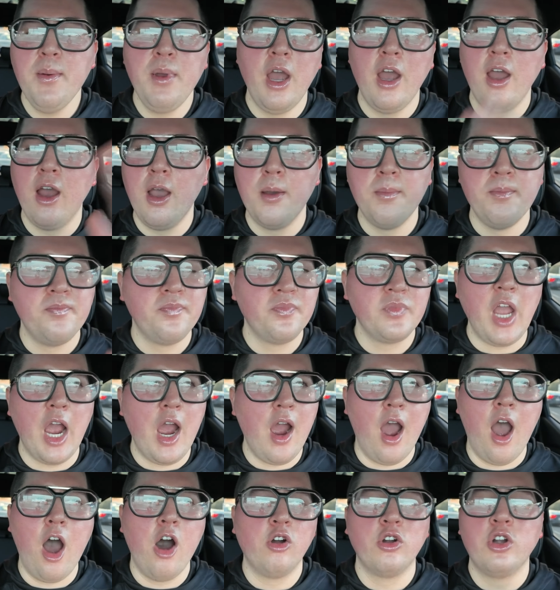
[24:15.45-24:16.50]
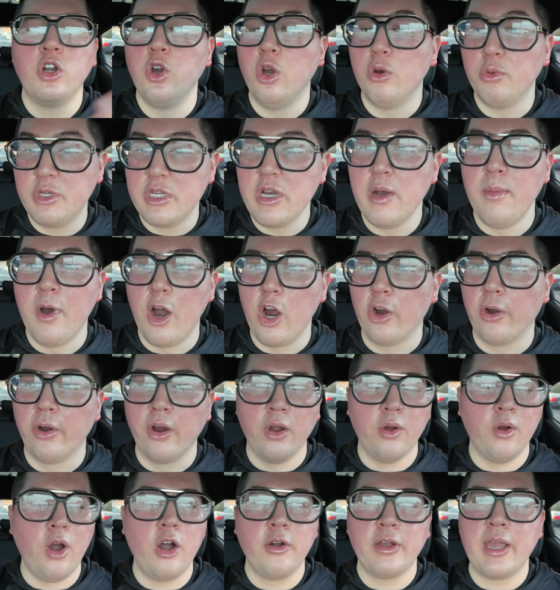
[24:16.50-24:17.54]
I'll go
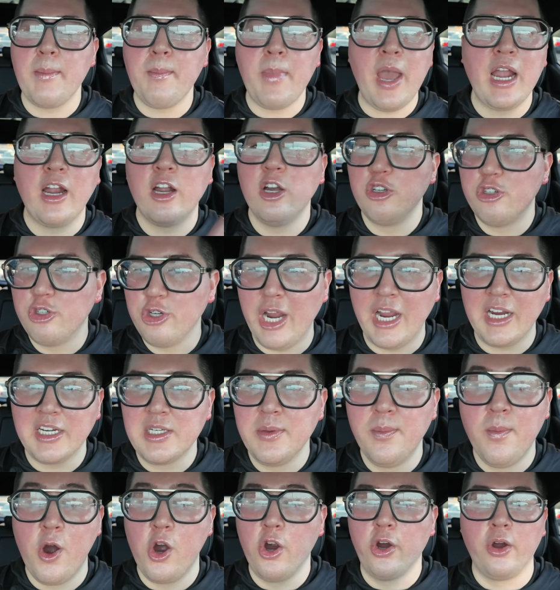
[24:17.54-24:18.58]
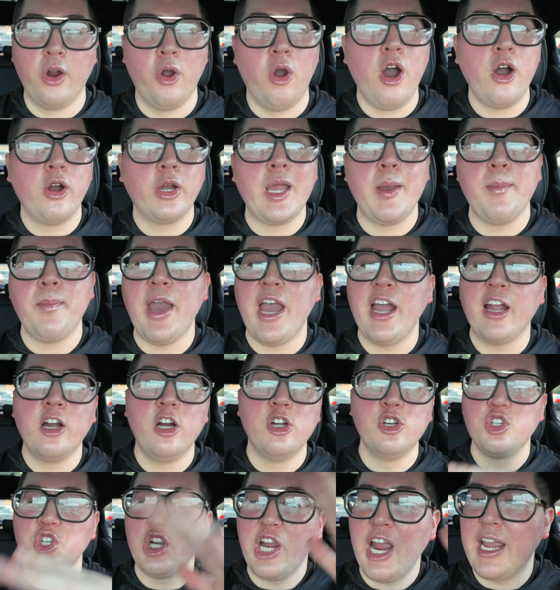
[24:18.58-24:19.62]
tomorrow. I'll get back on track tomorrow. I'll get back
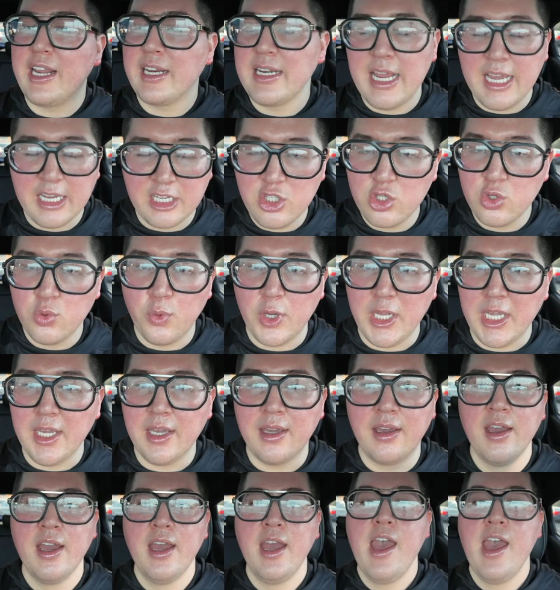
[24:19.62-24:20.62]
on track next week.